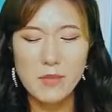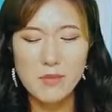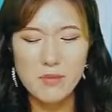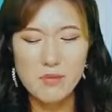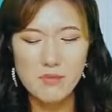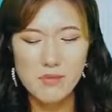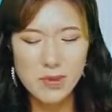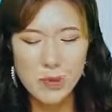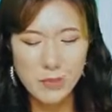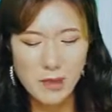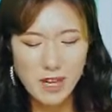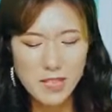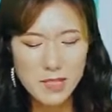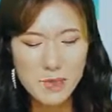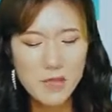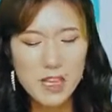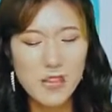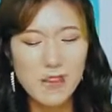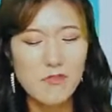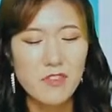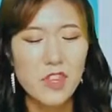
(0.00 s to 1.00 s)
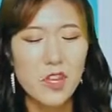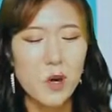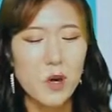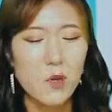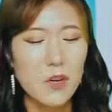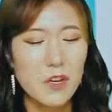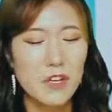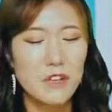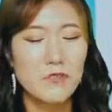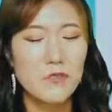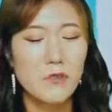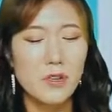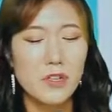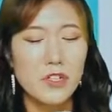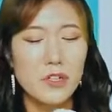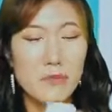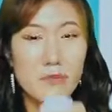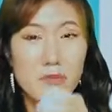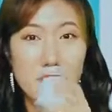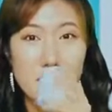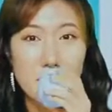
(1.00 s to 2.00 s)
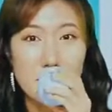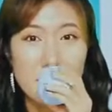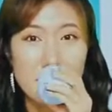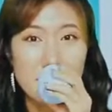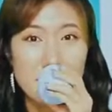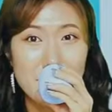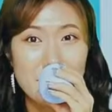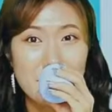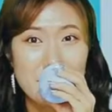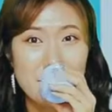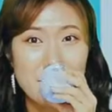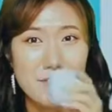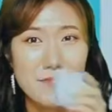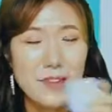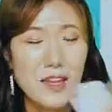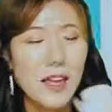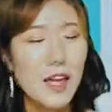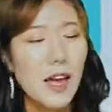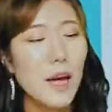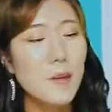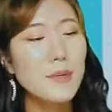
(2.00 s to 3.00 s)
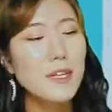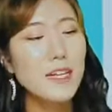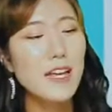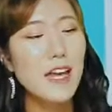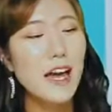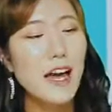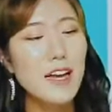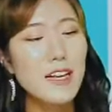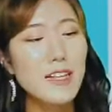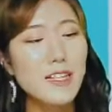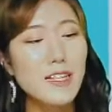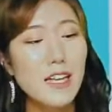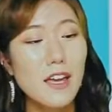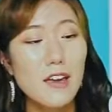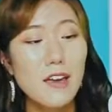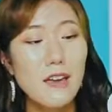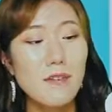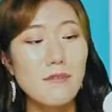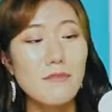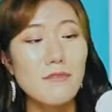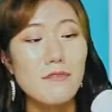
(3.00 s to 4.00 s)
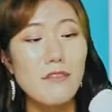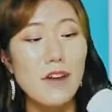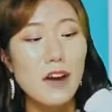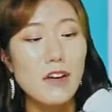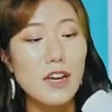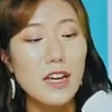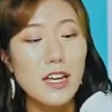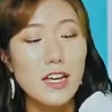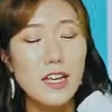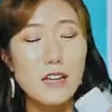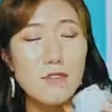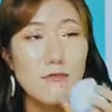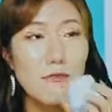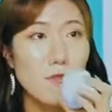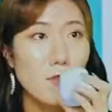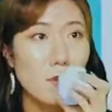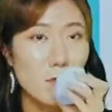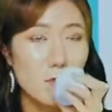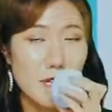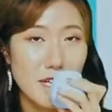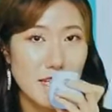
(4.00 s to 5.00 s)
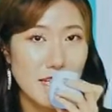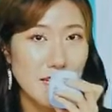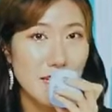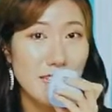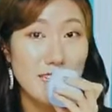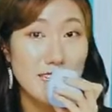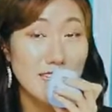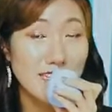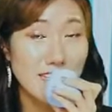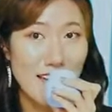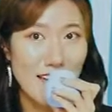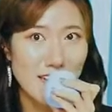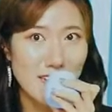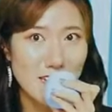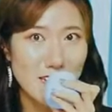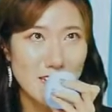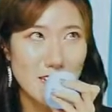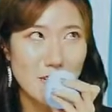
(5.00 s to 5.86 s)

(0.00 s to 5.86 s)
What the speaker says: know why, but it reminds me of yogurt for some reason. I mean, it has a very fruity